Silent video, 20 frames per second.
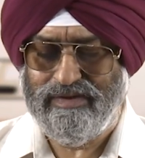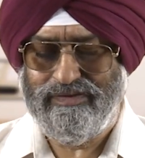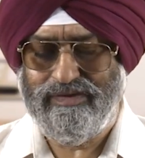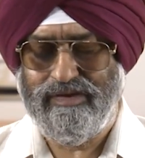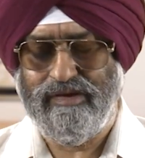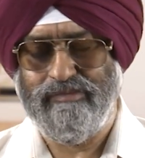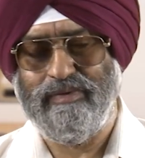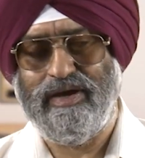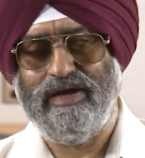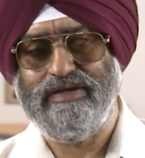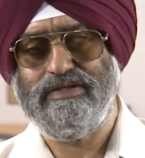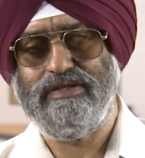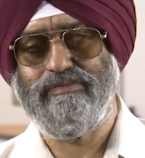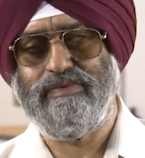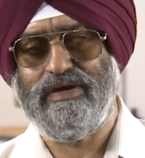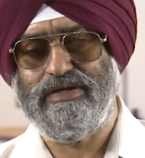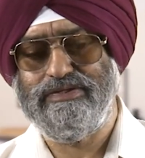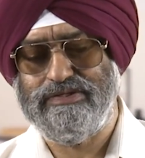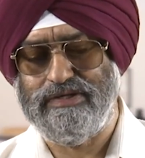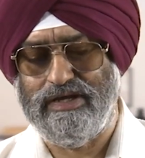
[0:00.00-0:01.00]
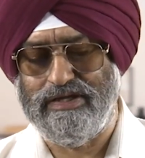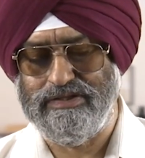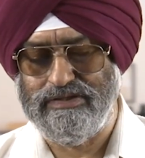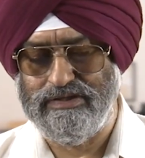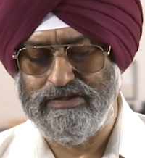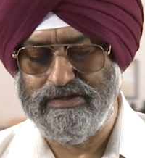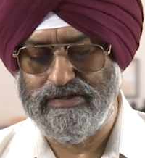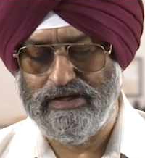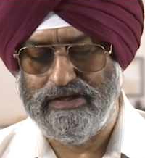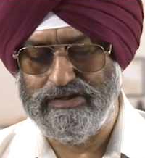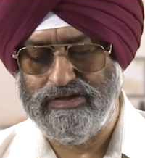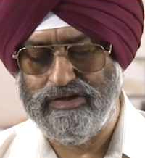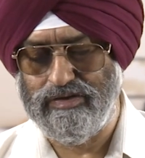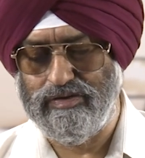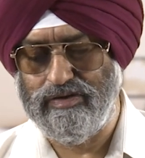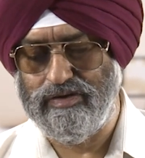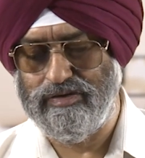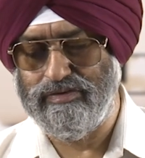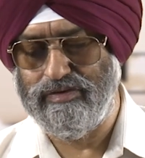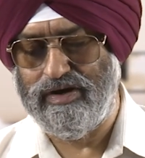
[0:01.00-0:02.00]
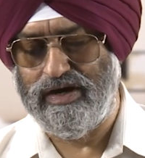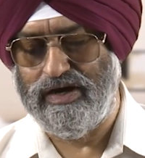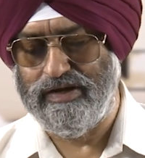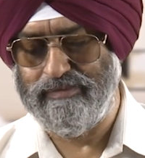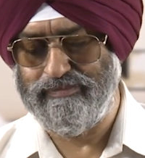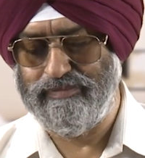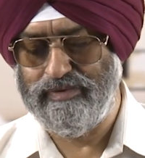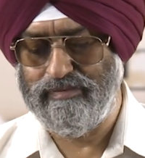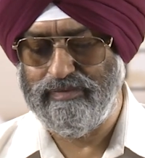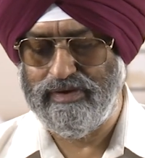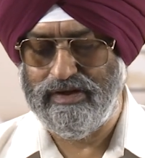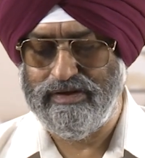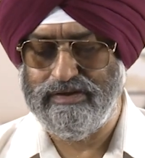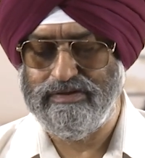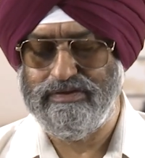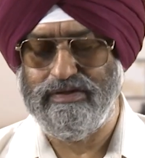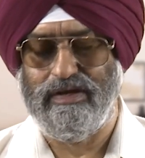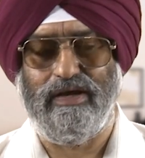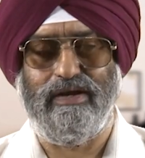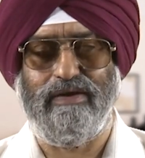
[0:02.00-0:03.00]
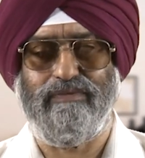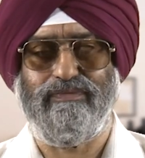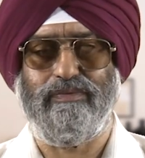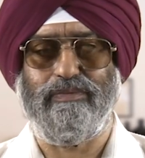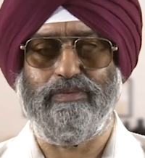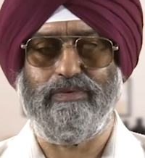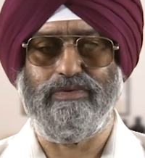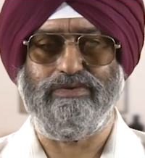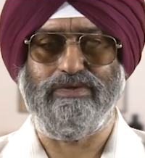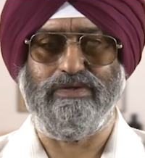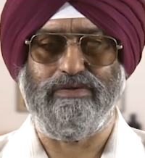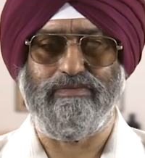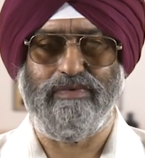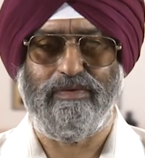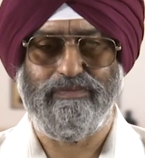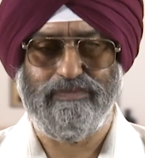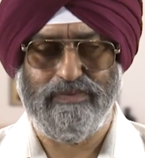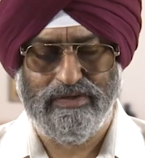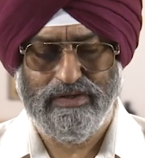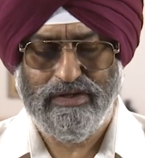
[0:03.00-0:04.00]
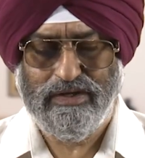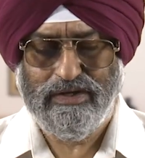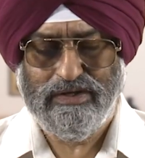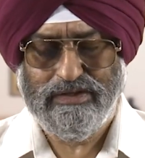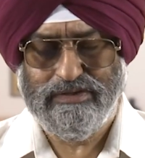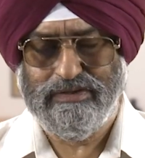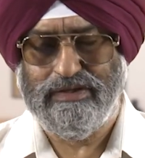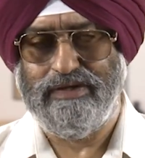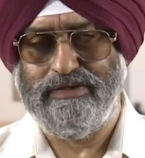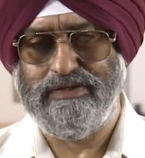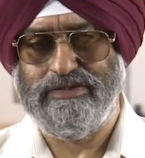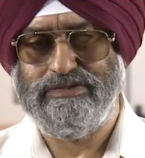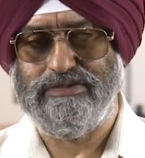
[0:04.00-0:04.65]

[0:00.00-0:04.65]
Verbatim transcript: the maximized tan theta is equal to rp minus rf upon sigma p that is